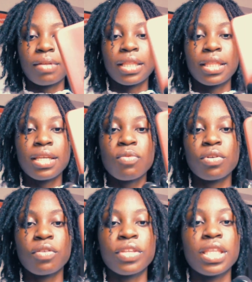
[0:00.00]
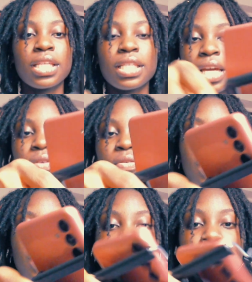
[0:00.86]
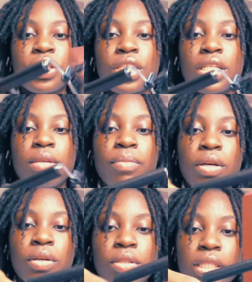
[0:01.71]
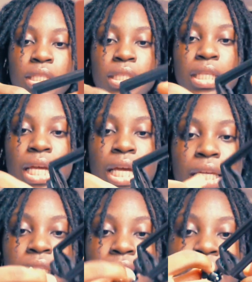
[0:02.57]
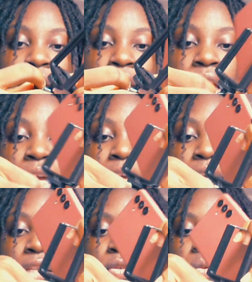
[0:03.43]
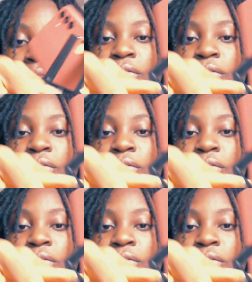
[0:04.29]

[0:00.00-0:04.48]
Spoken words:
I think one of the things that I really appreciate about it is that it's quite